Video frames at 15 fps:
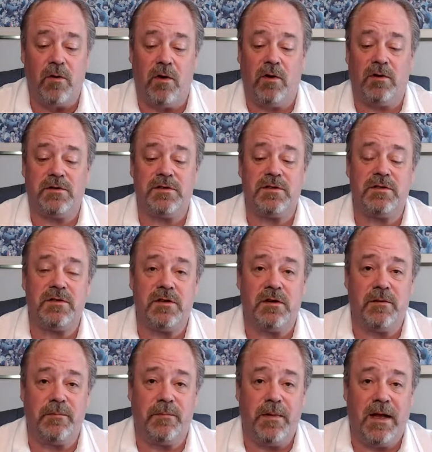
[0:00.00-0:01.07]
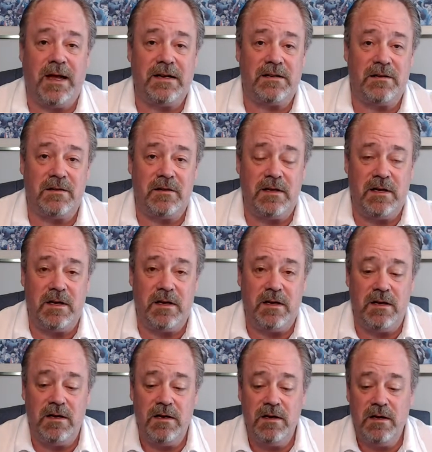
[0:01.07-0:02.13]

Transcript: olds to combat the